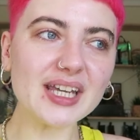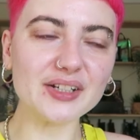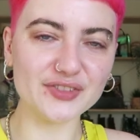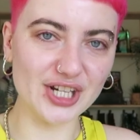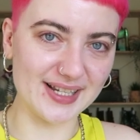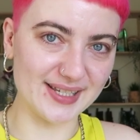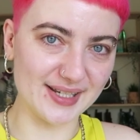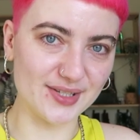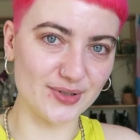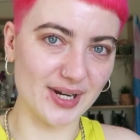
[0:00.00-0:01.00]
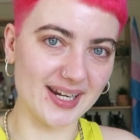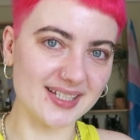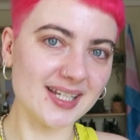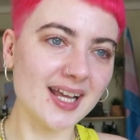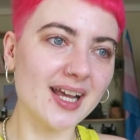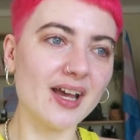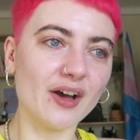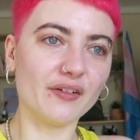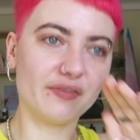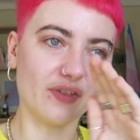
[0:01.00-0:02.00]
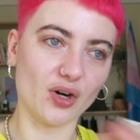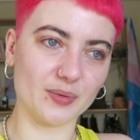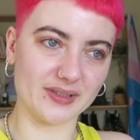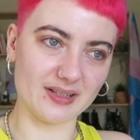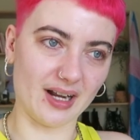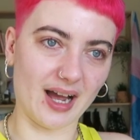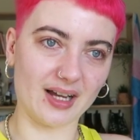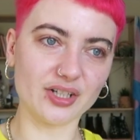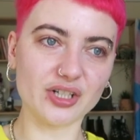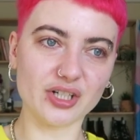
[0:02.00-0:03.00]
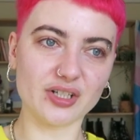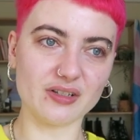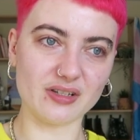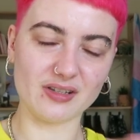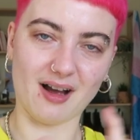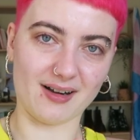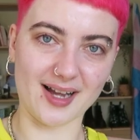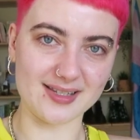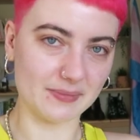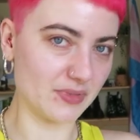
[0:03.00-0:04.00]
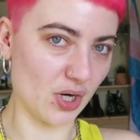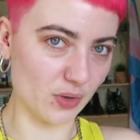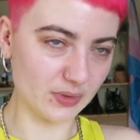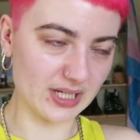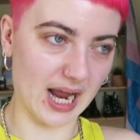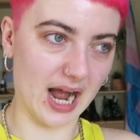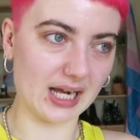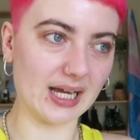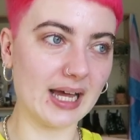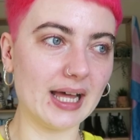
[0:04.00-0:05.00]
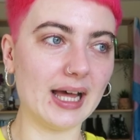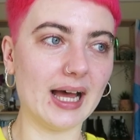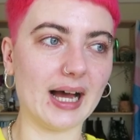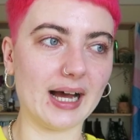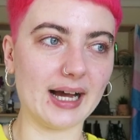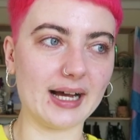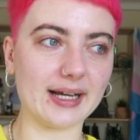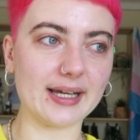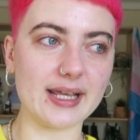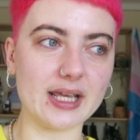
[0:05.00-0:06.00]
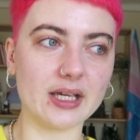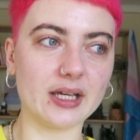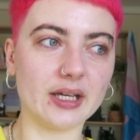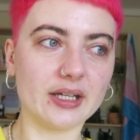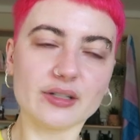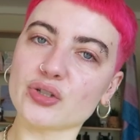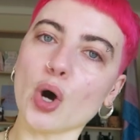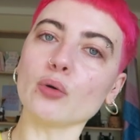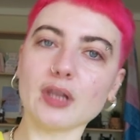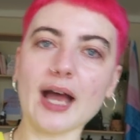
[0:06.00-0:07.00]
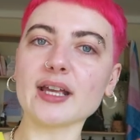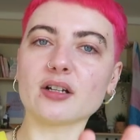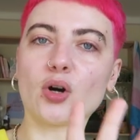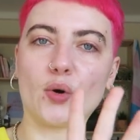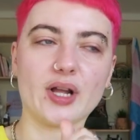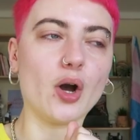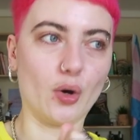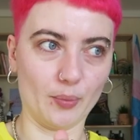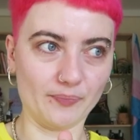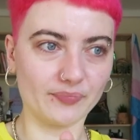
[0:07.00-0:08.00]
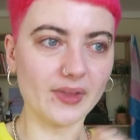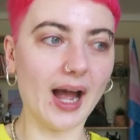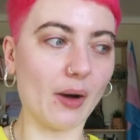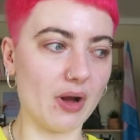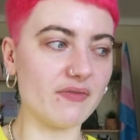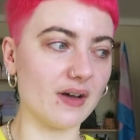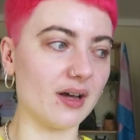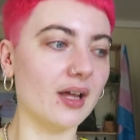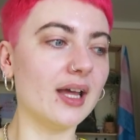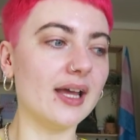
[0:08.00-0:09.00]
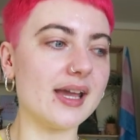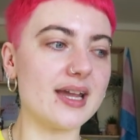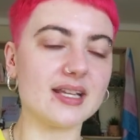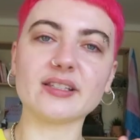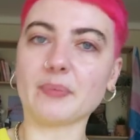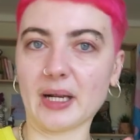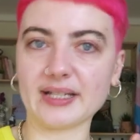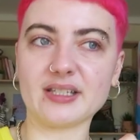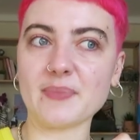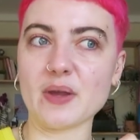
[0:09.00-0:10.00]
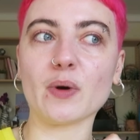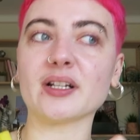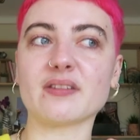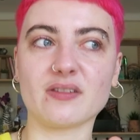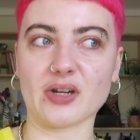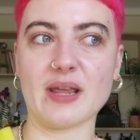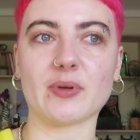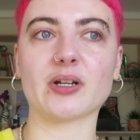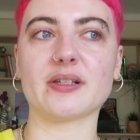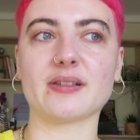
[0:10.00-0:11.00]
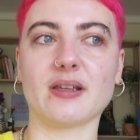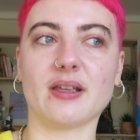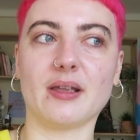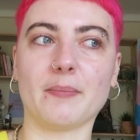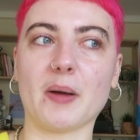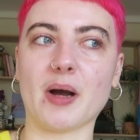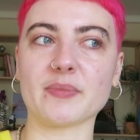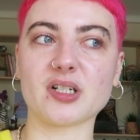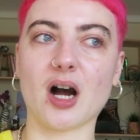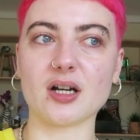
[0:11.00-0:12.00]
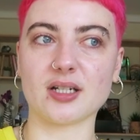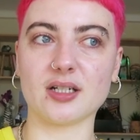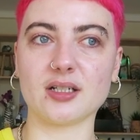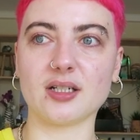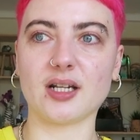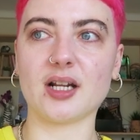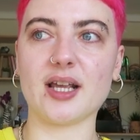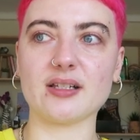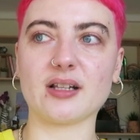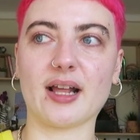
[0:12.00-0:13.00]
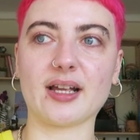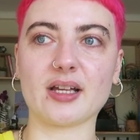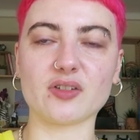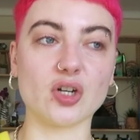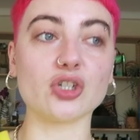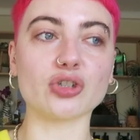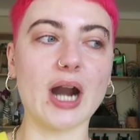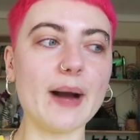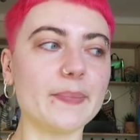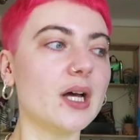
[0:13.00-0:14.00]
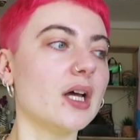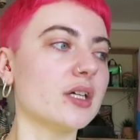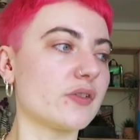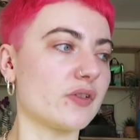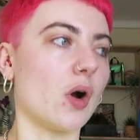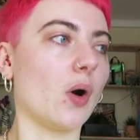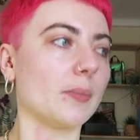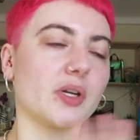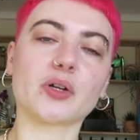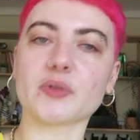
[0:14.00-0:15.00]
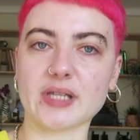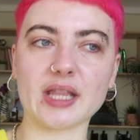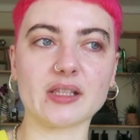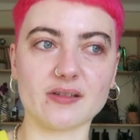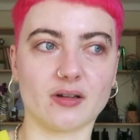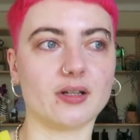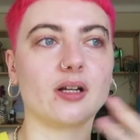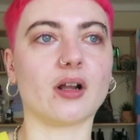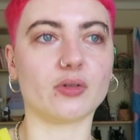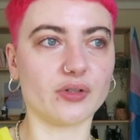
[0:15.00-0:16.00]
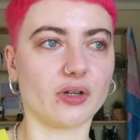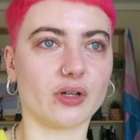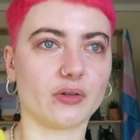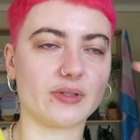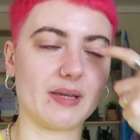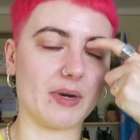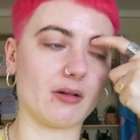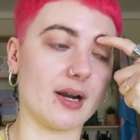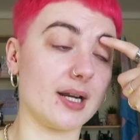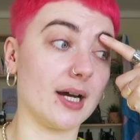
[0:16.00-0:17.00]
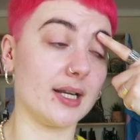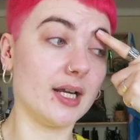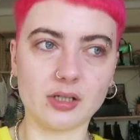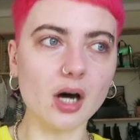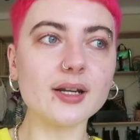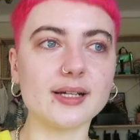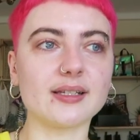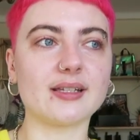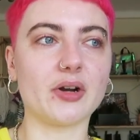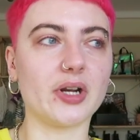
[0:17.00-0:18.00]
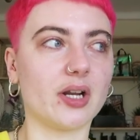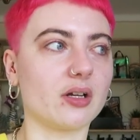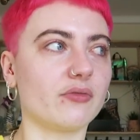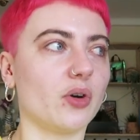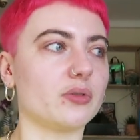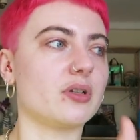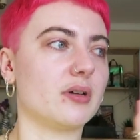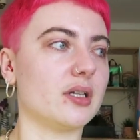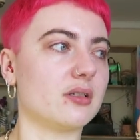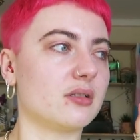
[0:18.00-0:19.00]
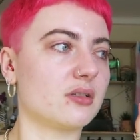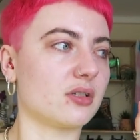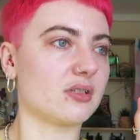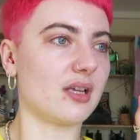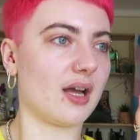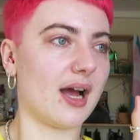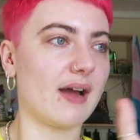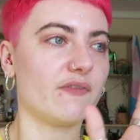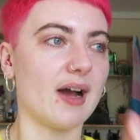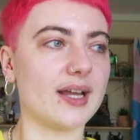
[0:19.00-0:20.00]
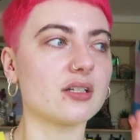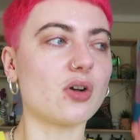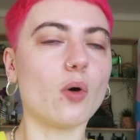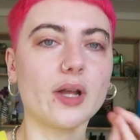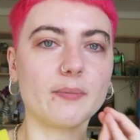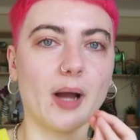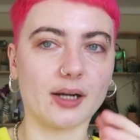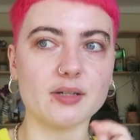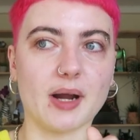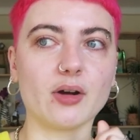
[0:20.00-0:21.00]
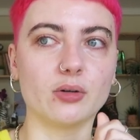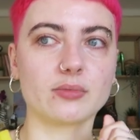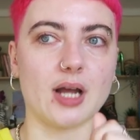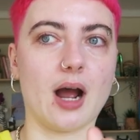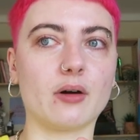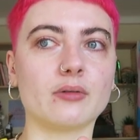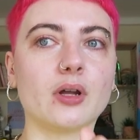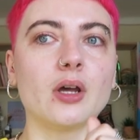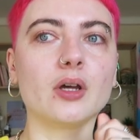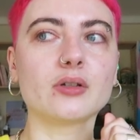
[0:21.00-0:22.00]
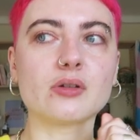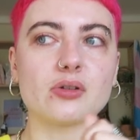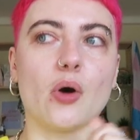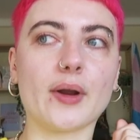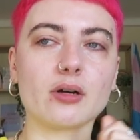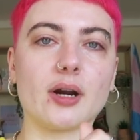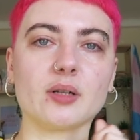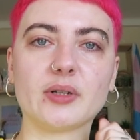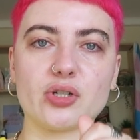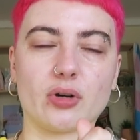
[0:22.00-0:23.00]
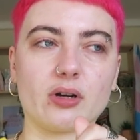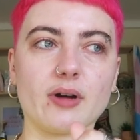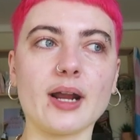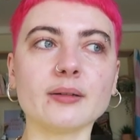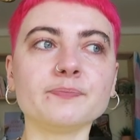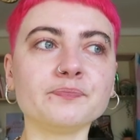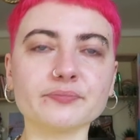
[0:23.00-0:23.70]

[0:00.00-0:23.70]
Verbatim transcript: of Chester-le-Street forward slash sarcasm tone tag. I don't like going home. However, it is the place to be when it's sunny because my mum's garden is like a sun trap. So I'm gonna go sit in the sun and also gonna go see my granddad. Not necessarily looking forward to it, just I find going back to my hometown so incredibly triggering.